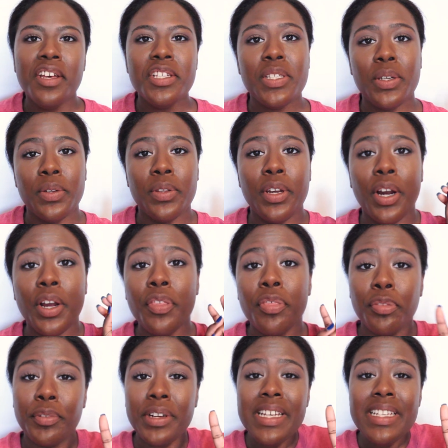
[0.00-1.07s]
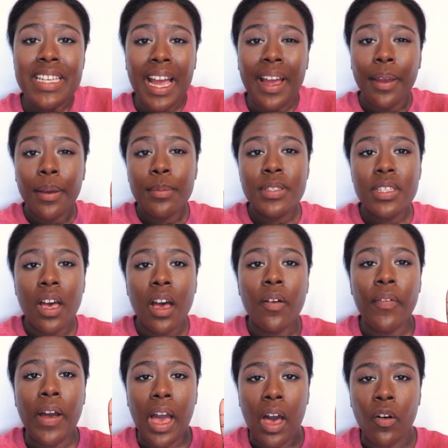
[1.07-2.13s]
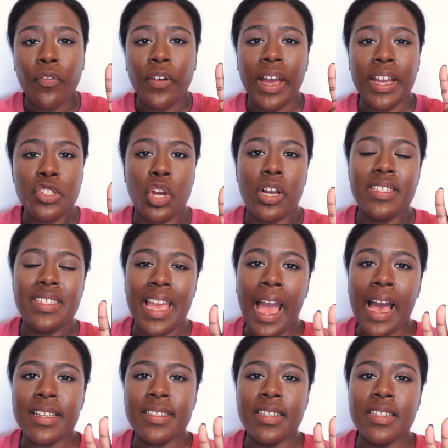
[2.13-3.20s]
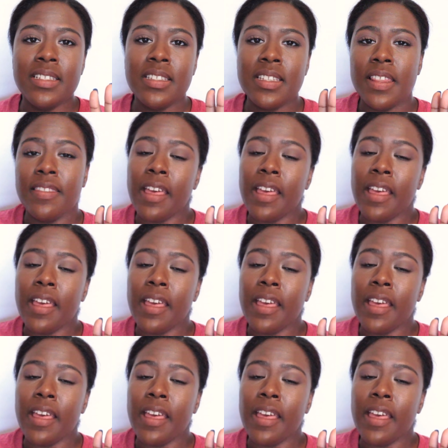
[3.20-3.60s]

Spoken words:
So there are three types of alpha hydroxy acids.